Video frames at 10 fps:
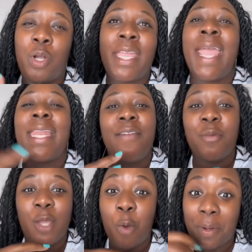can't
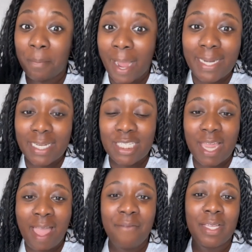even be open minded
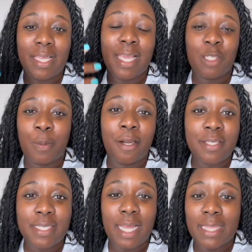to having
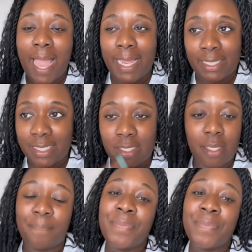experiences like that, and listen,